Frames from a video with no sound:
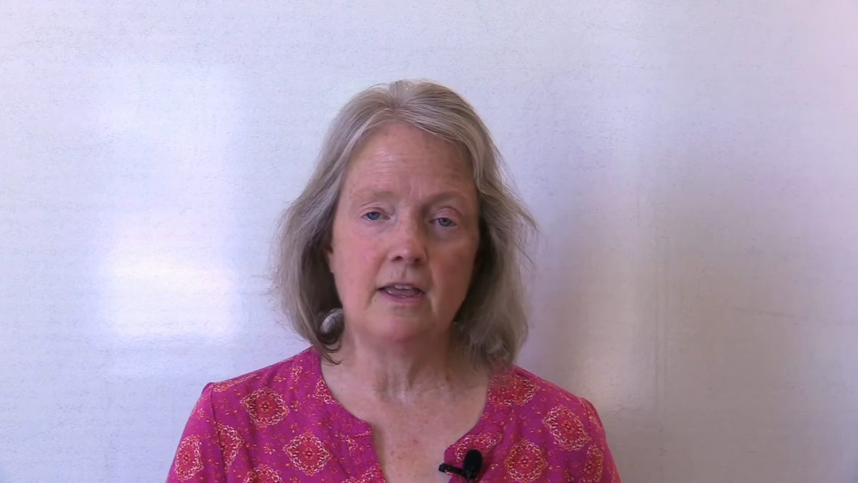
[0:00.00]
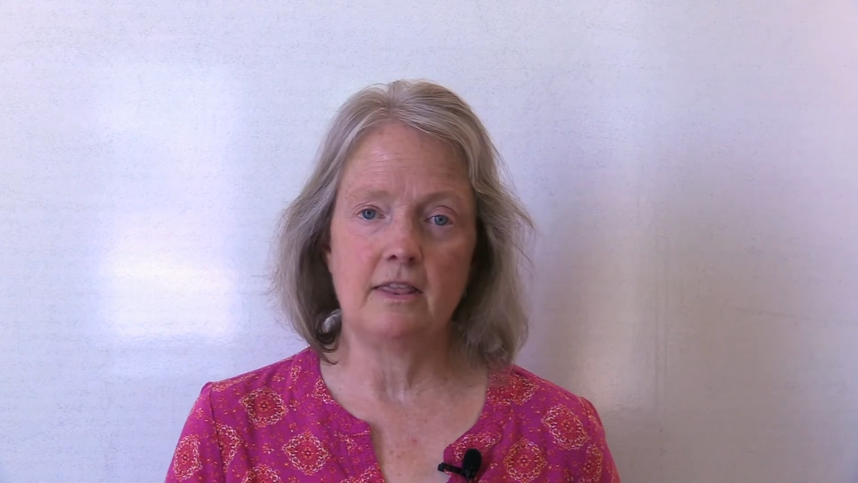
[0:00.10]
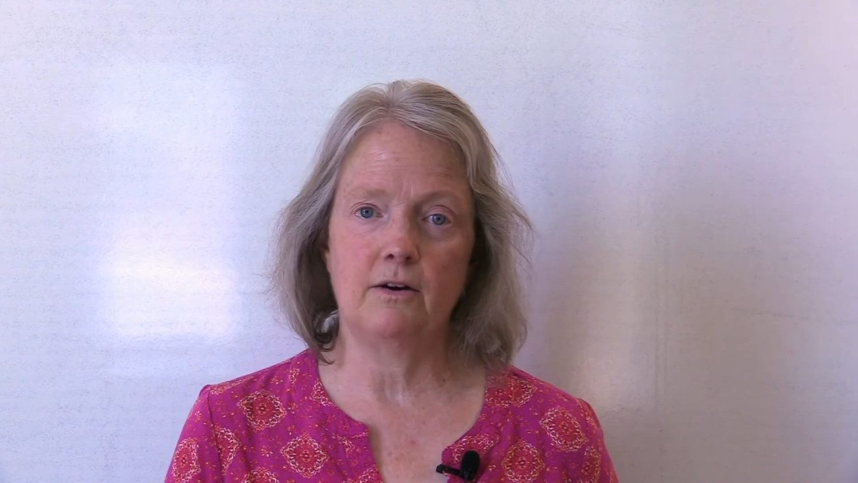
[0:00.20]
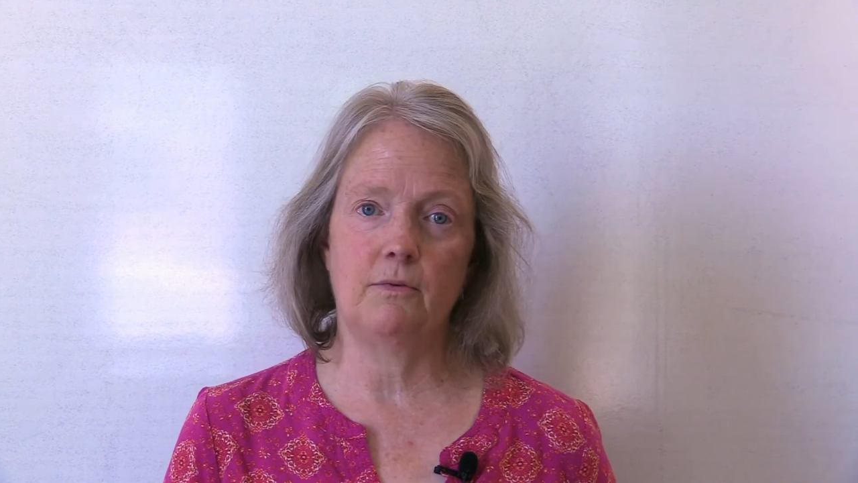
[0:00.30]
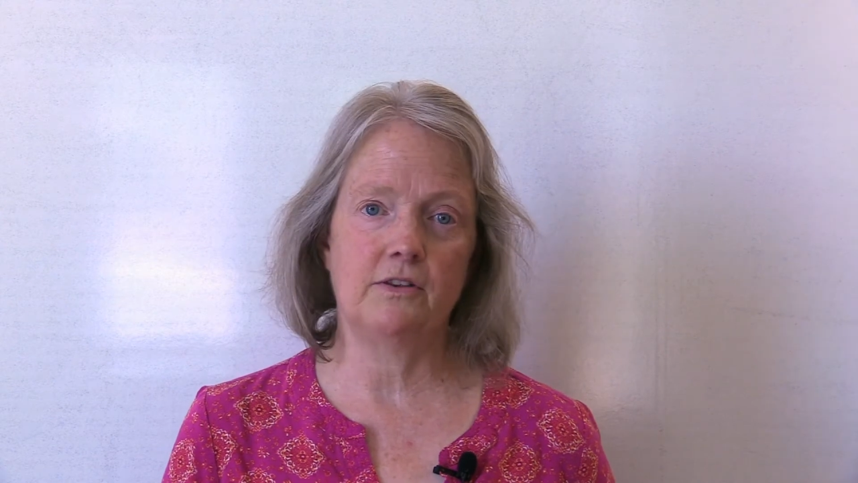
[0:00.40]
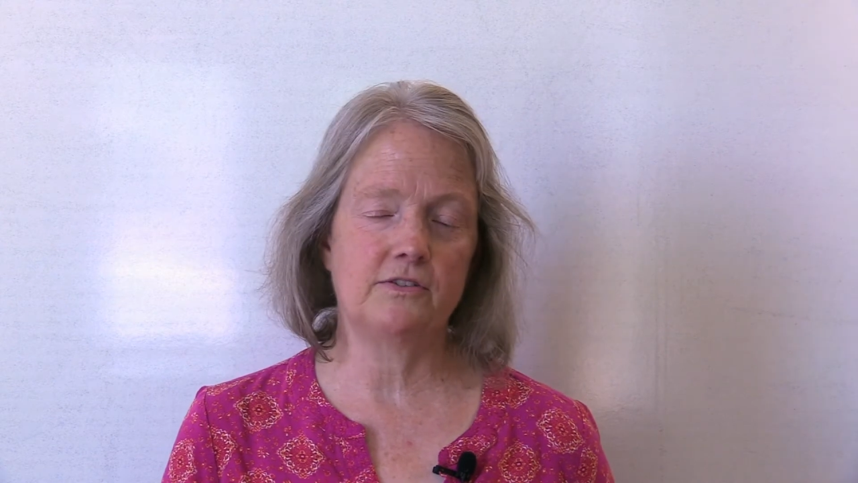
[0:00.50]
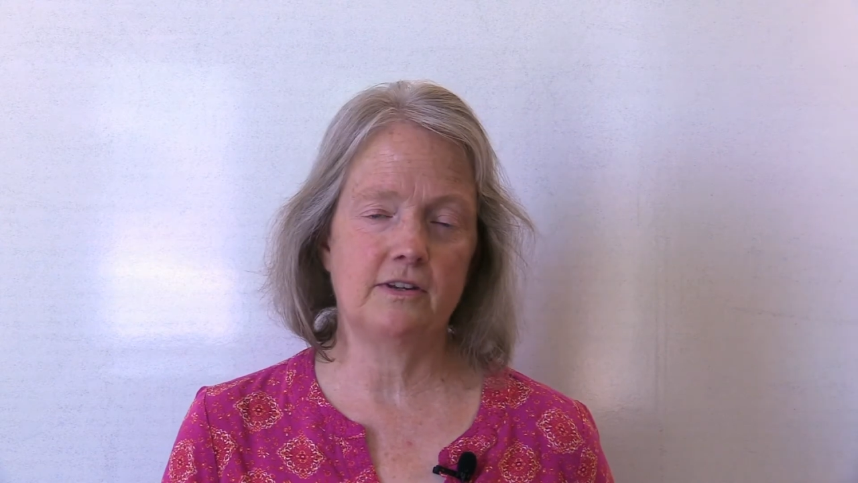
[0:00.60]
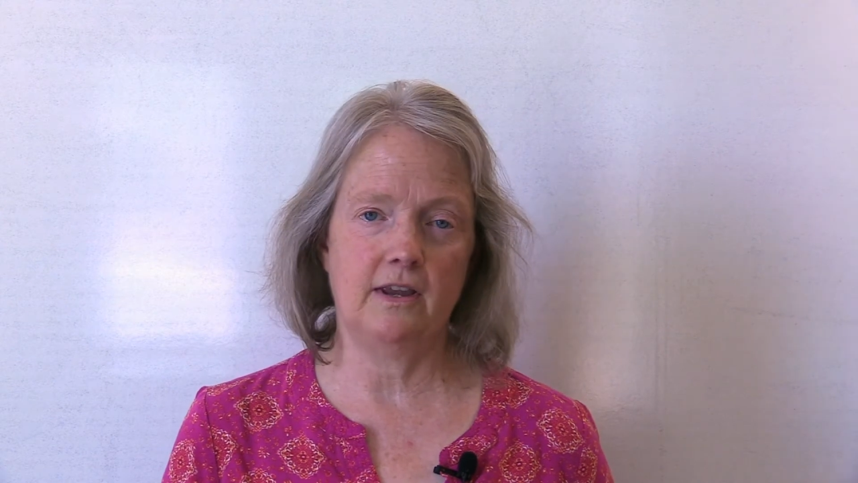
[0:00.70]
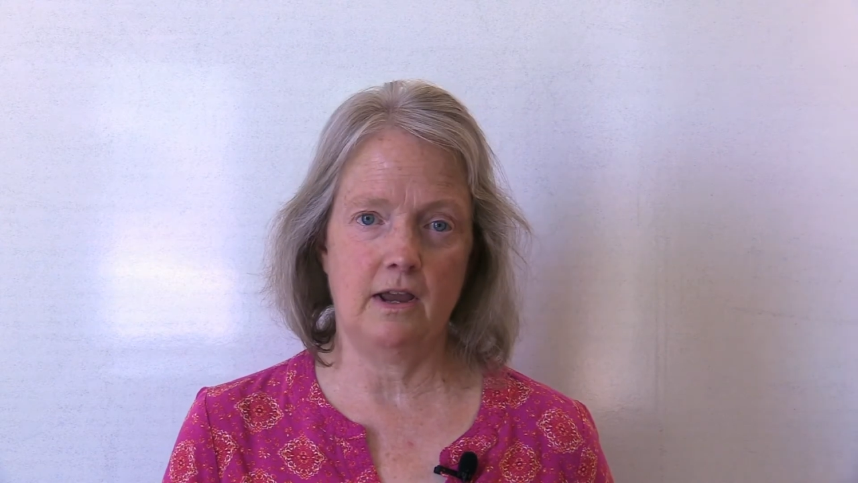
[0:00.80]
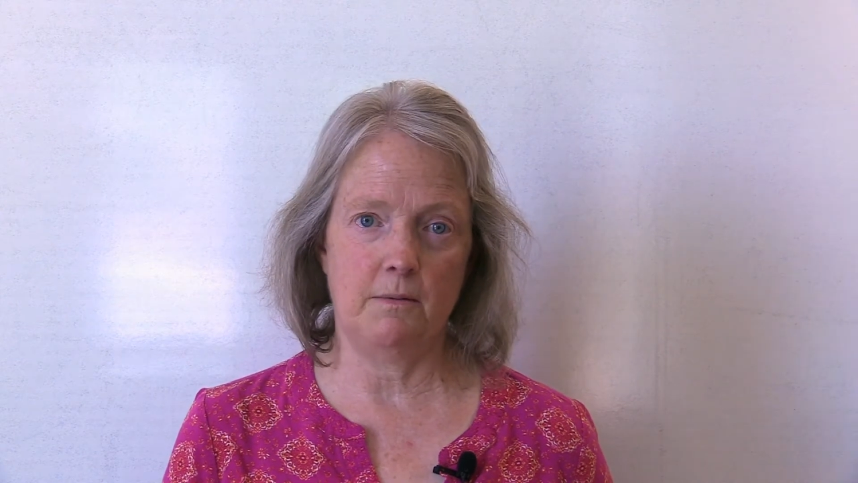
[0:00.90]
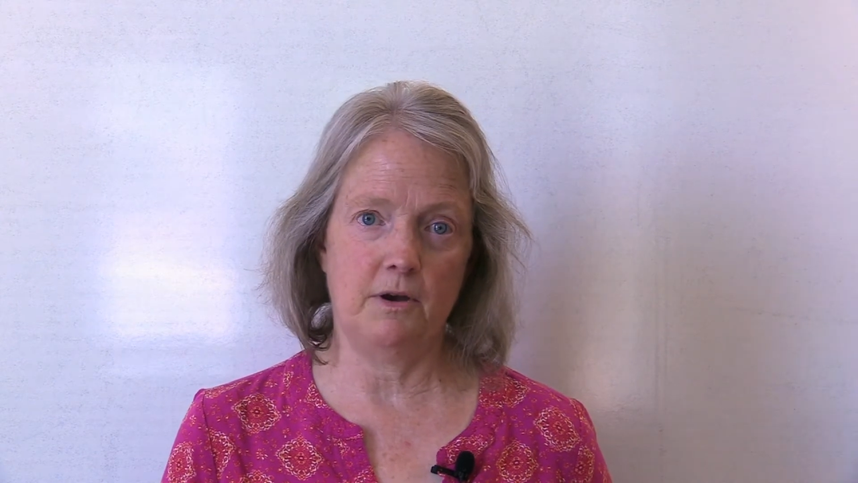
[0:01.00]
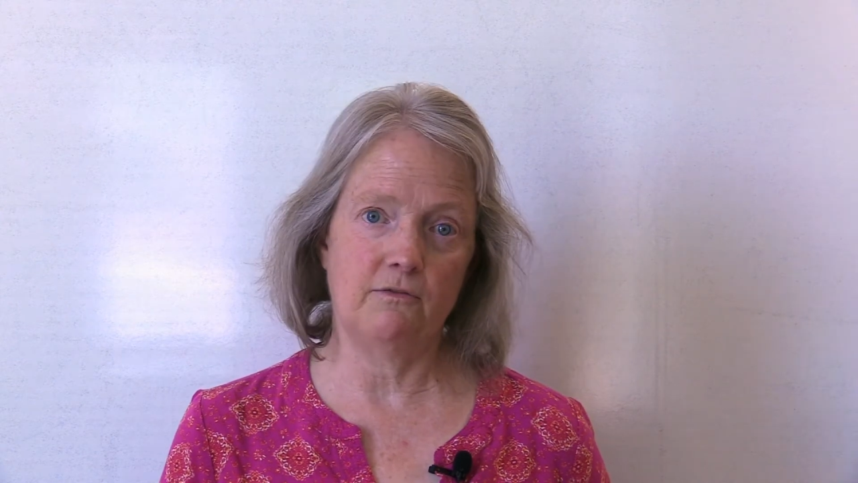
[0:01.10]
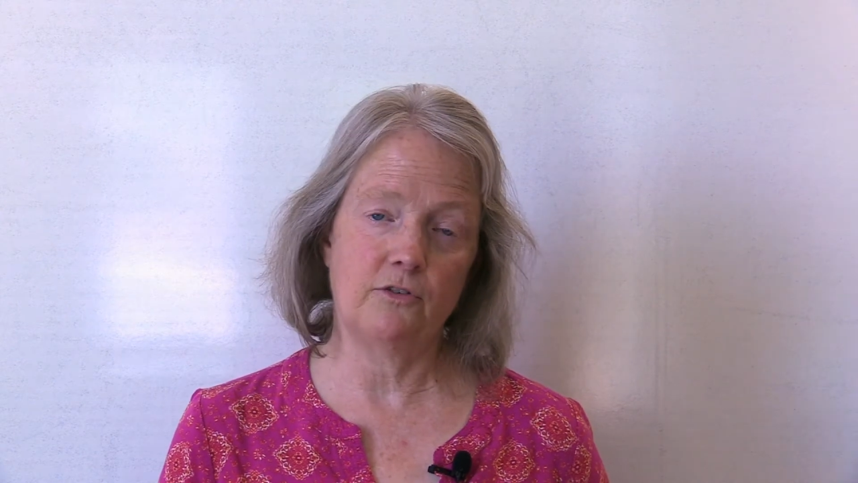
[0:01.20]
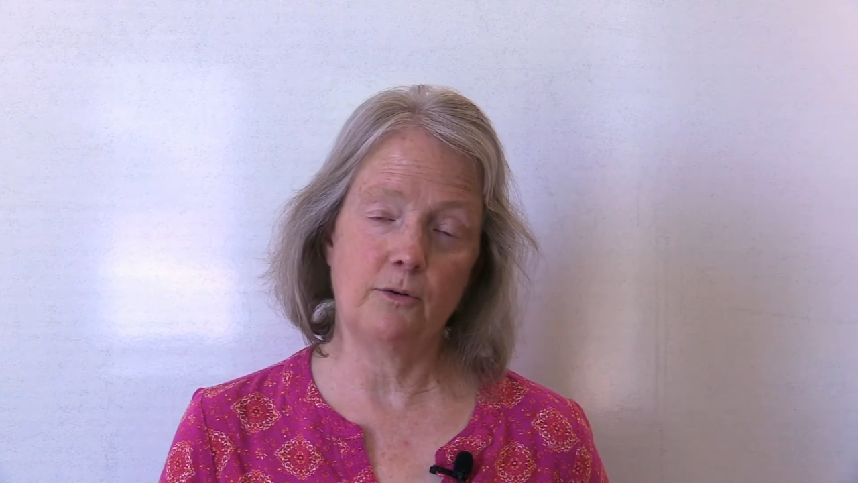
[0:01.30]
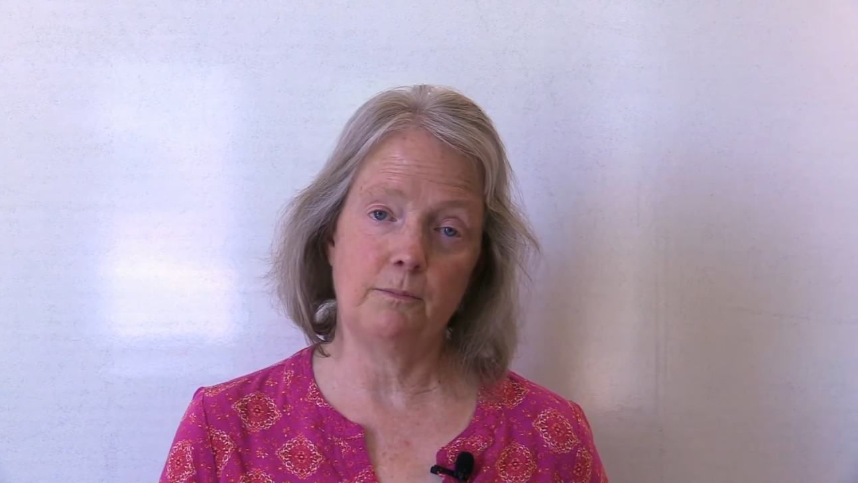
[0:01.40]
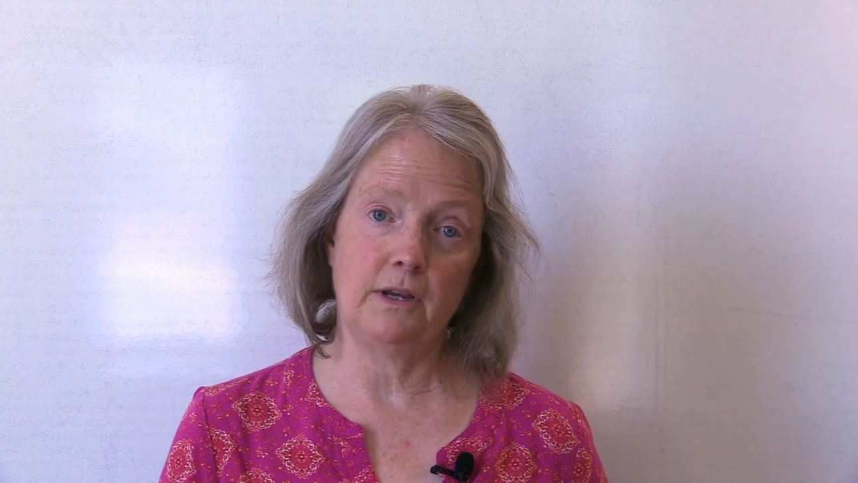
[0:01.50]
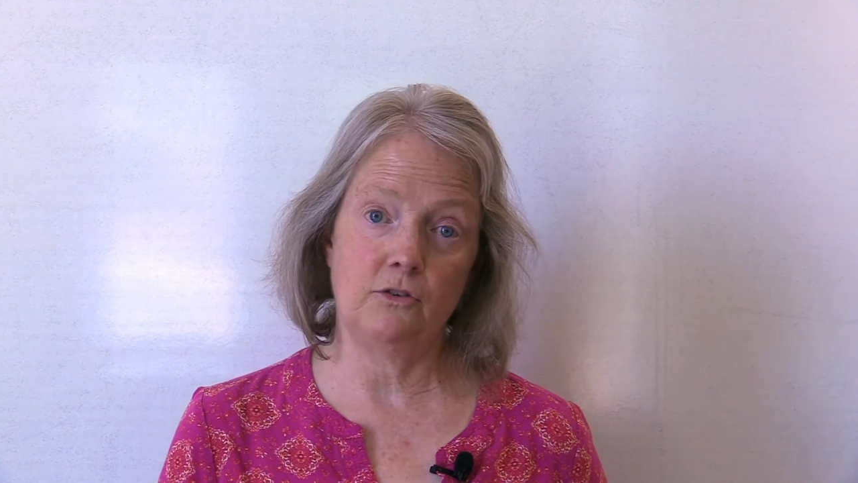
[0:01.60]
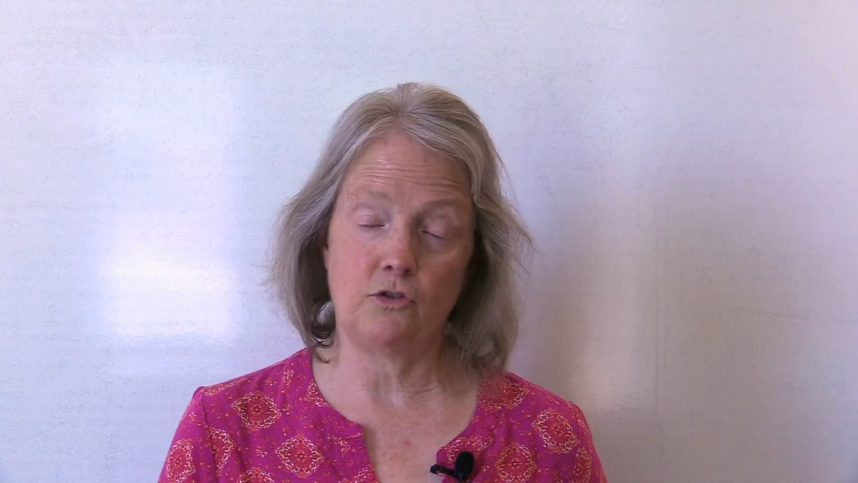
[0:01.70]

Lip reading: That runs the gamut from being